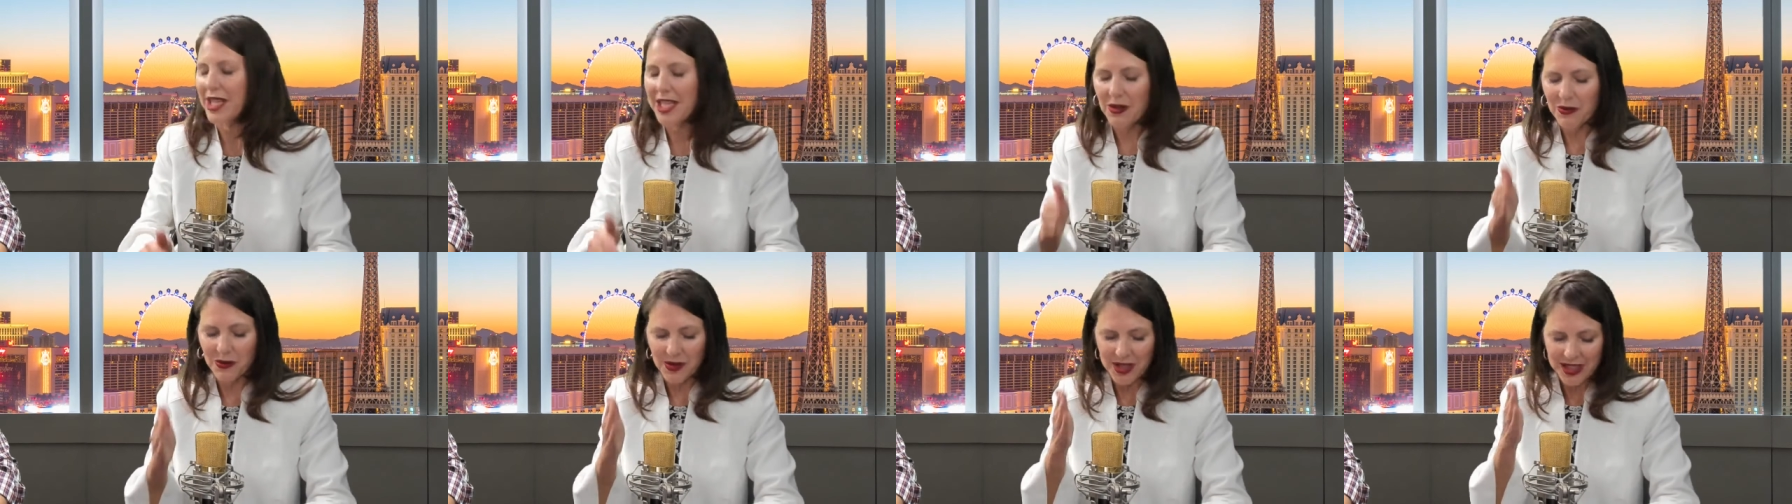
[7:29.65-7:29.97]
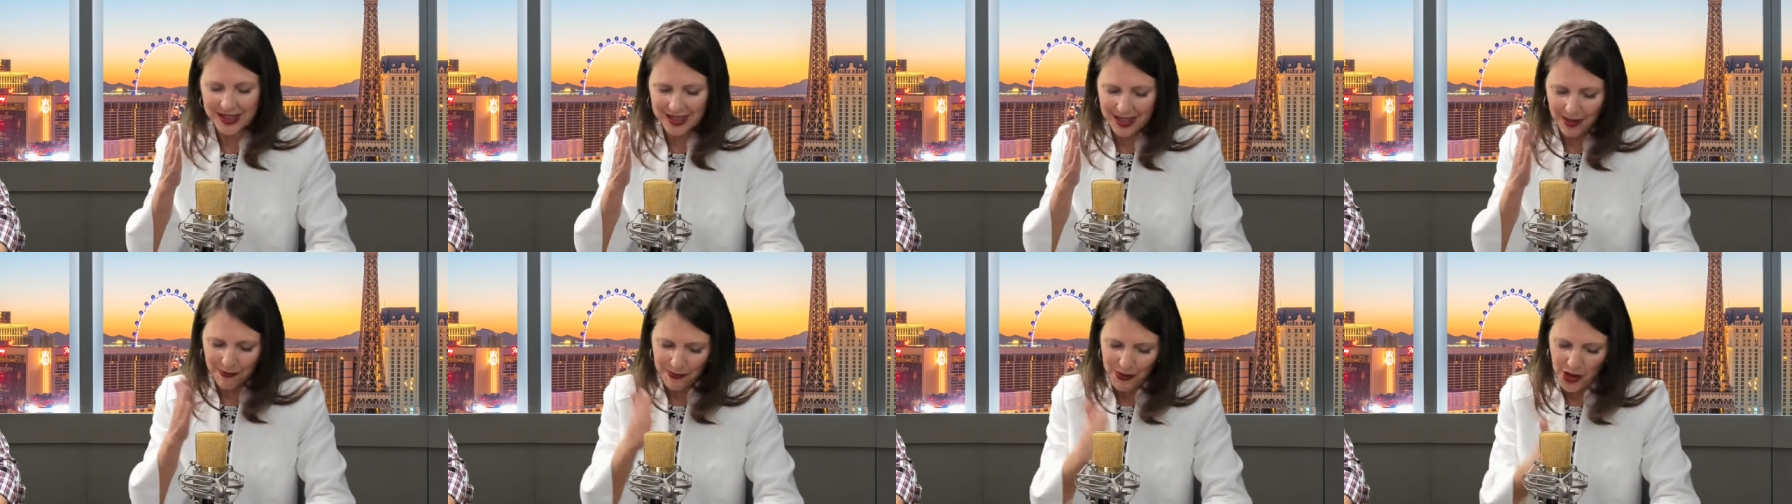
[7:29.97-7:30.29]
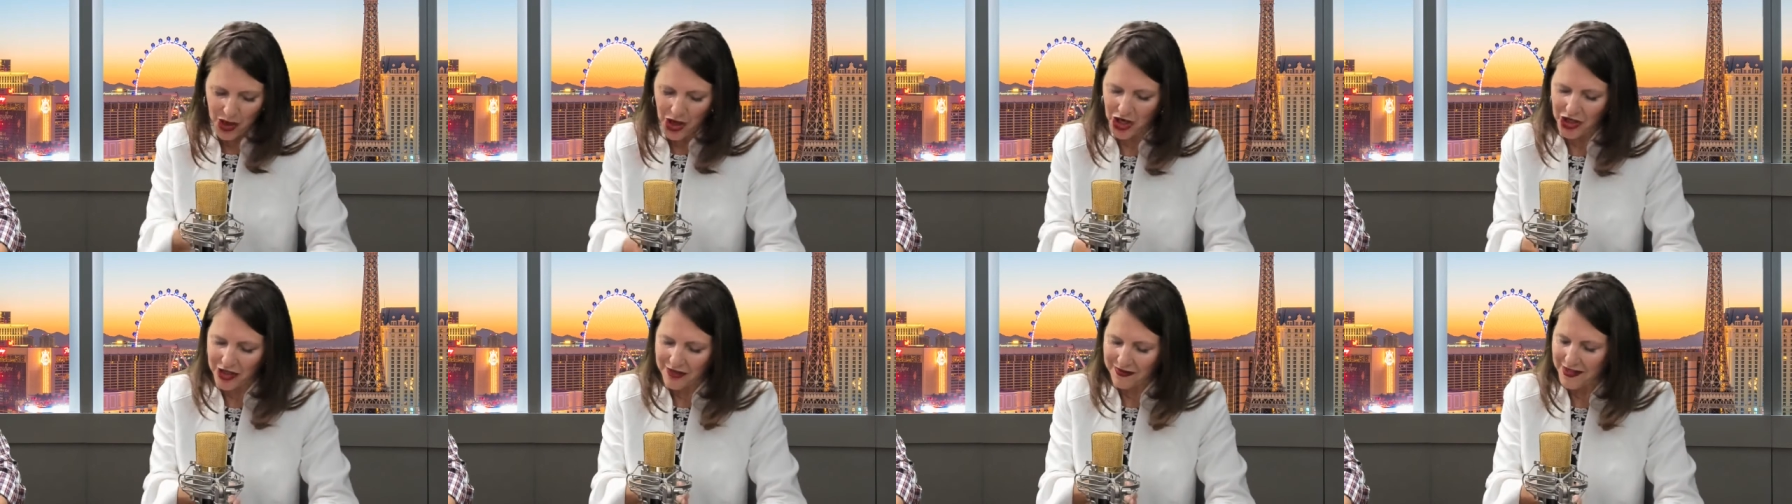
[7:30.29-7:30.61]
He wow. reads a
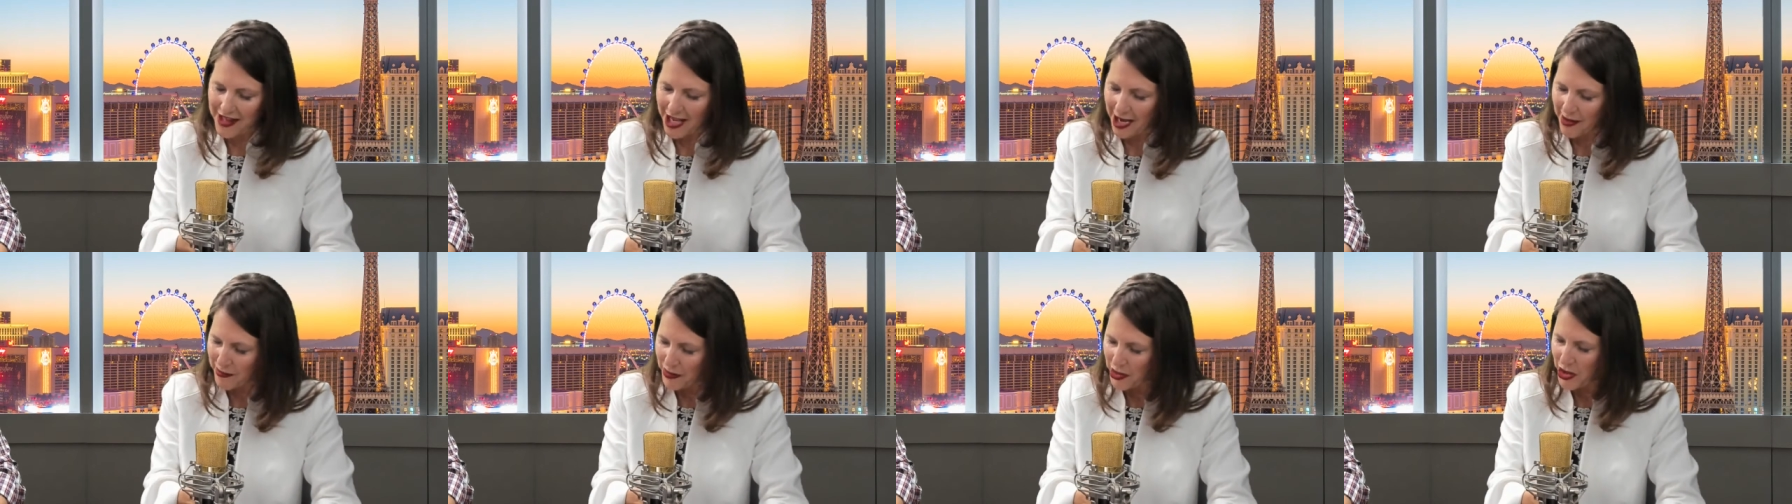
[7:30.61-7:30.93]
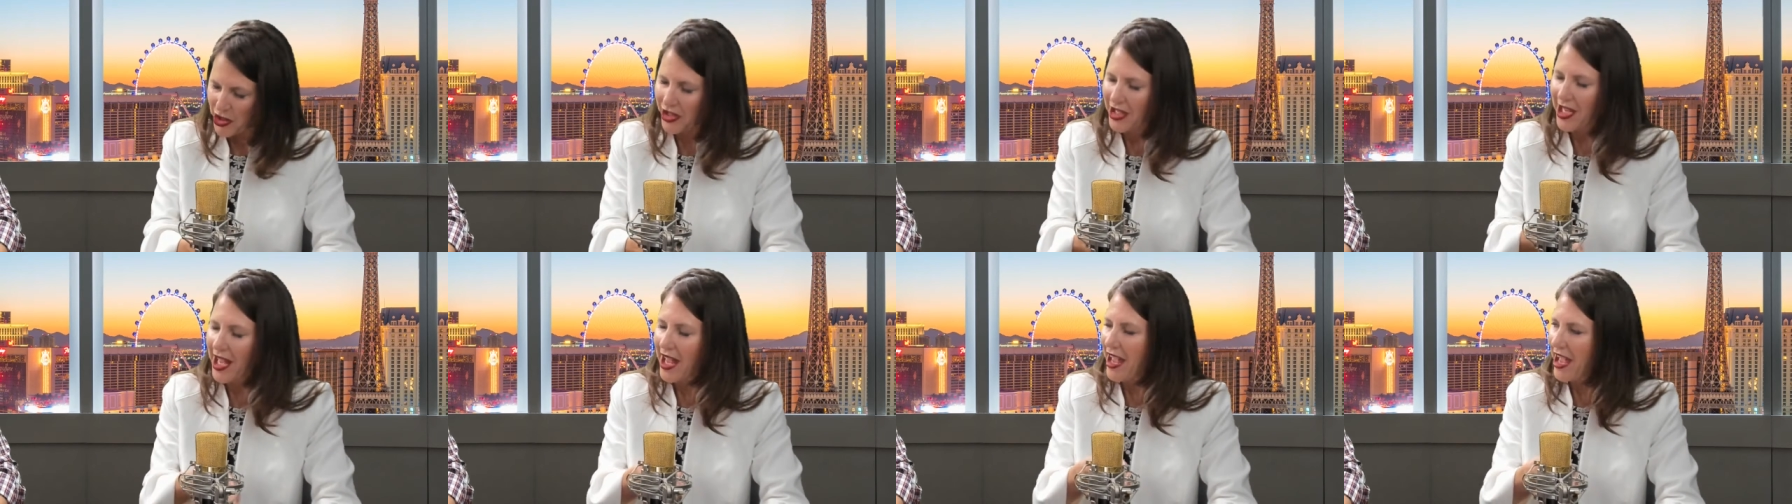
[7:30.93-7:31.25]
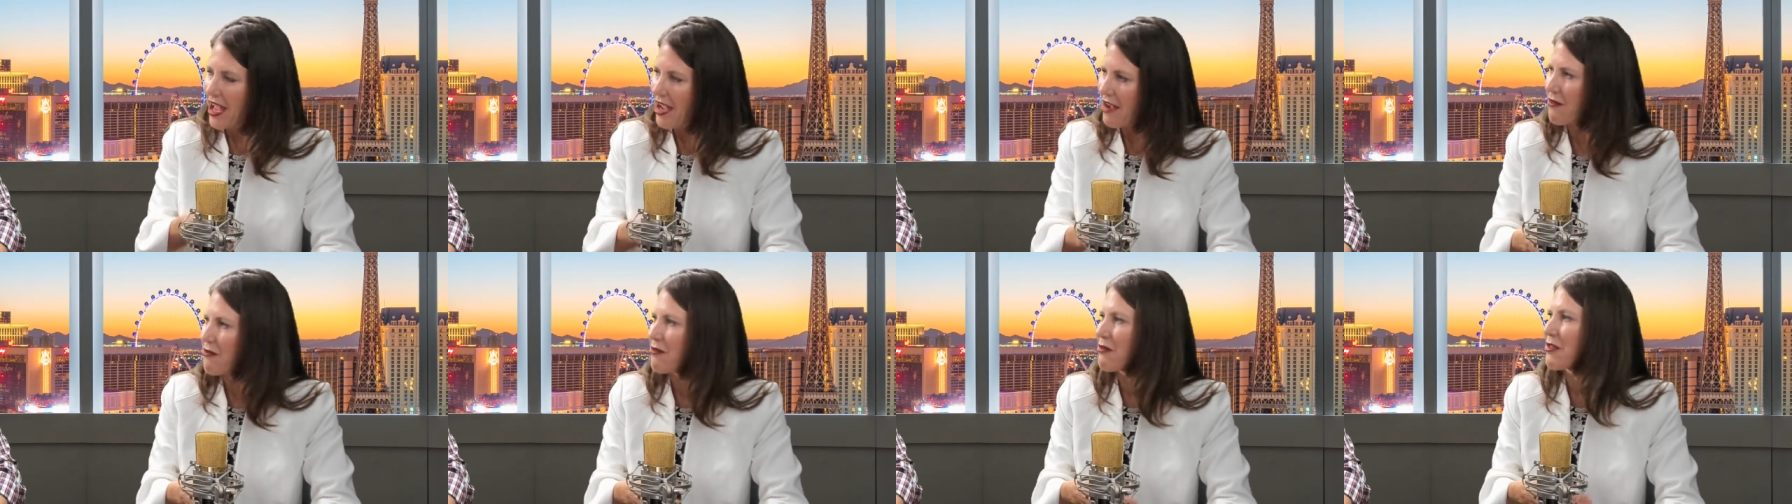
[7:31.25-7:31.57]
part of that book
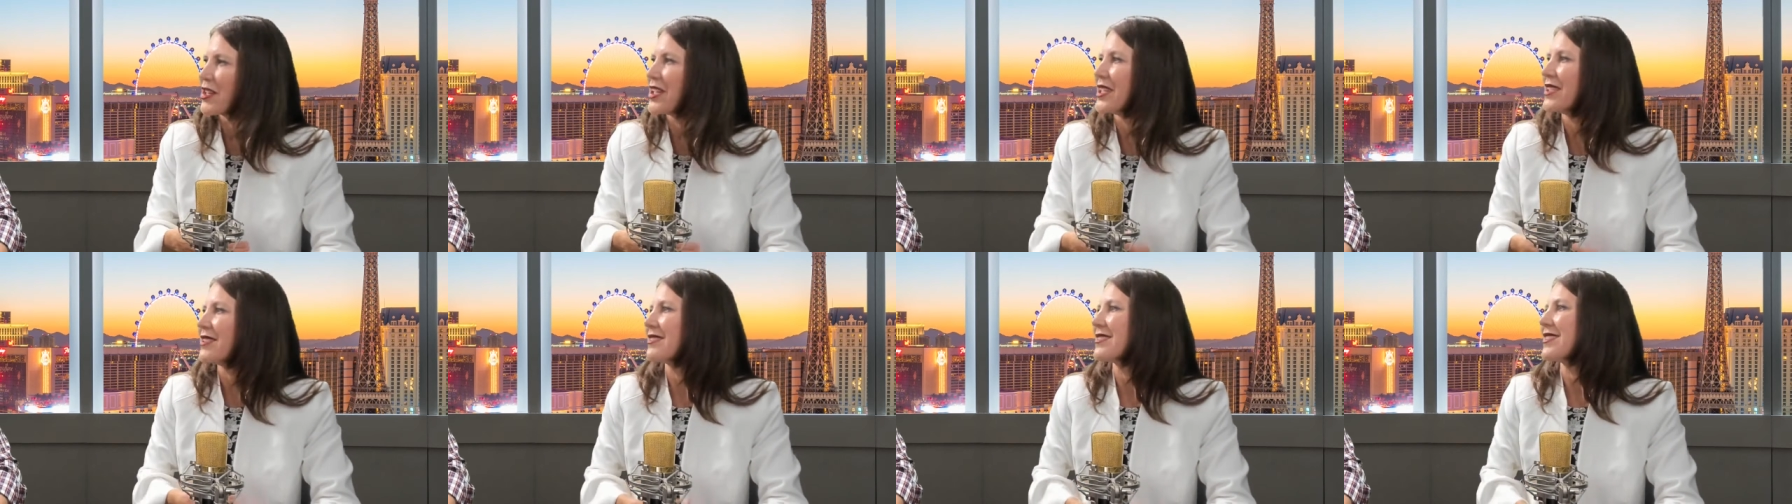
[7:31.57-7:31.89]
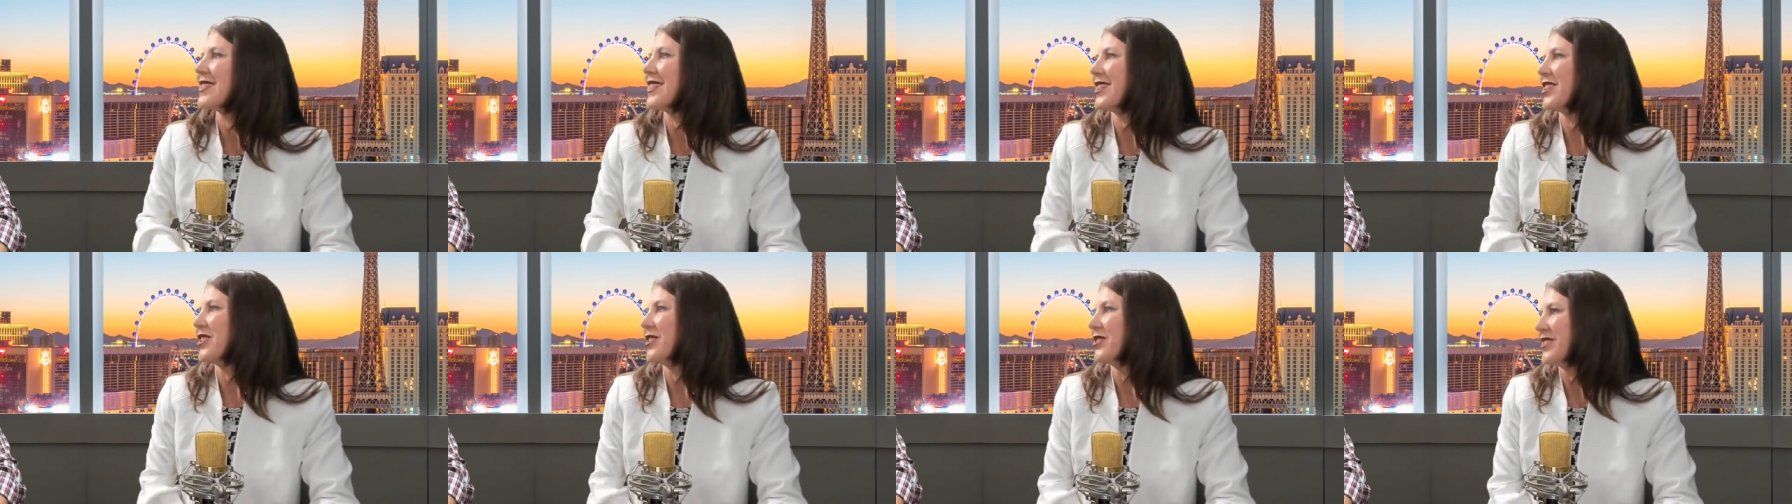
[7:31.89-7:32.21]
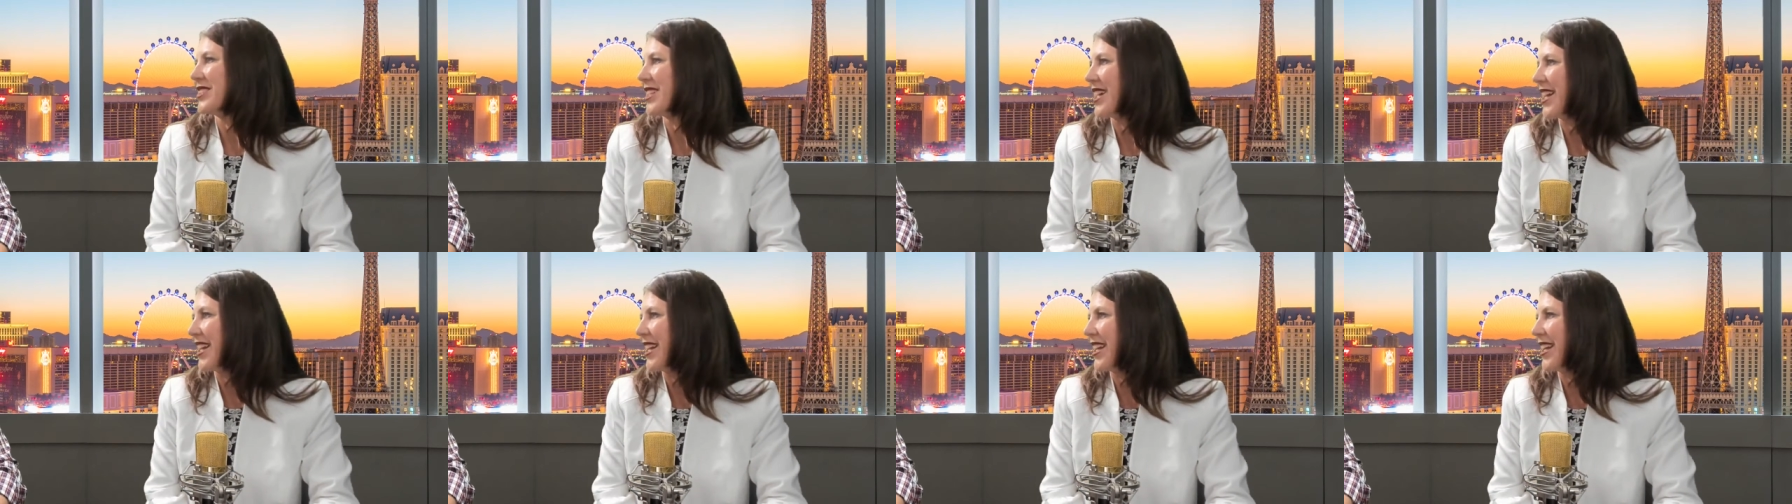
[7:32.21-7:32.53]
every single That's
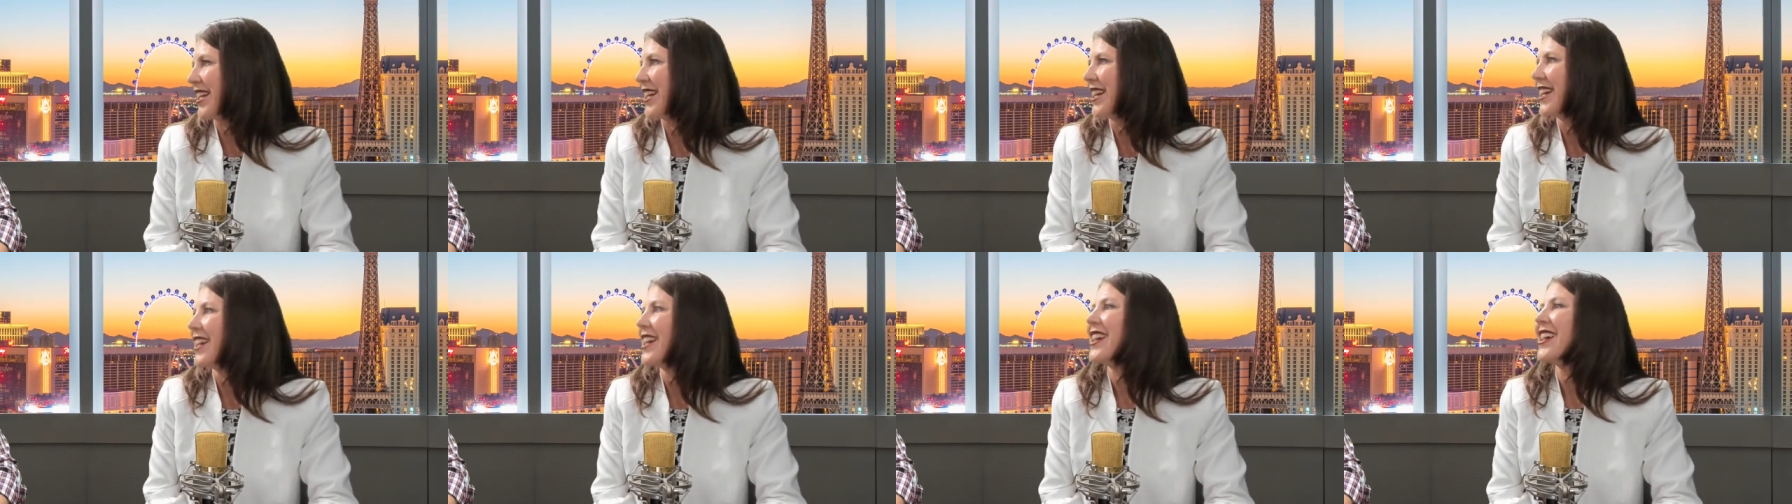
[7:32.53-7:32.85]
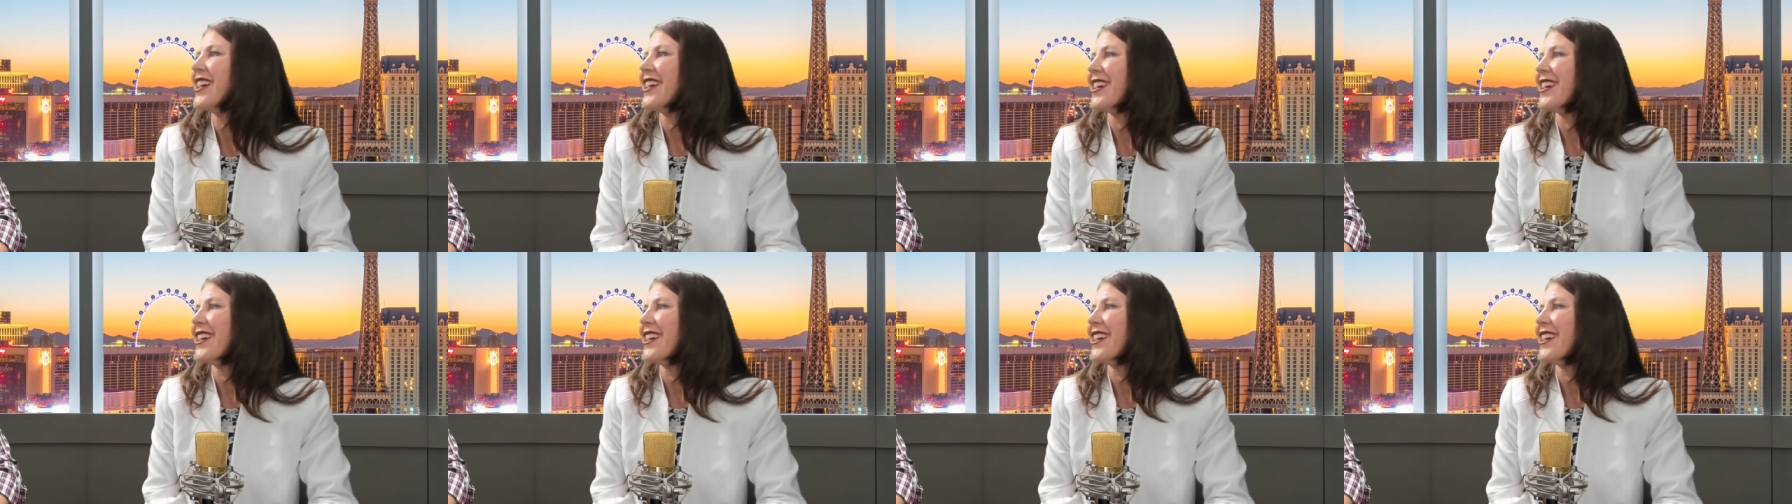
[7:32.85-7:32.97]
really day. That's really great.